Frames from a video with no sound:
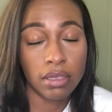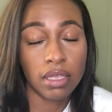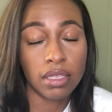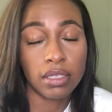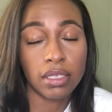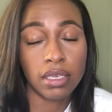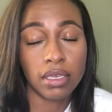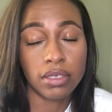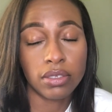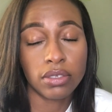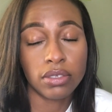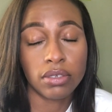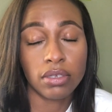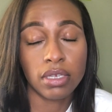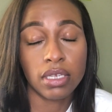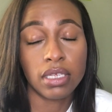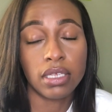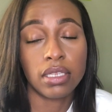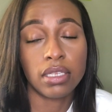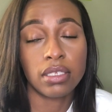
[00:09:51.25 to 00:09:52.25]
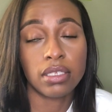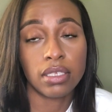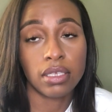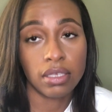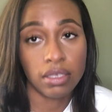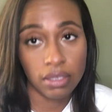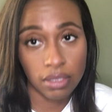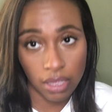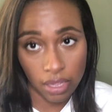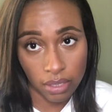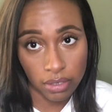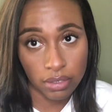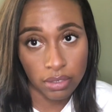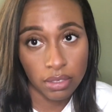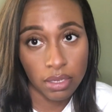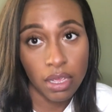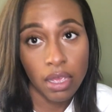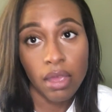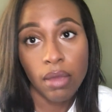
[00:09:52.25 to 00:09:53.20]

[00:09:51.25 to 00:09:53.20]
And the answer is yes.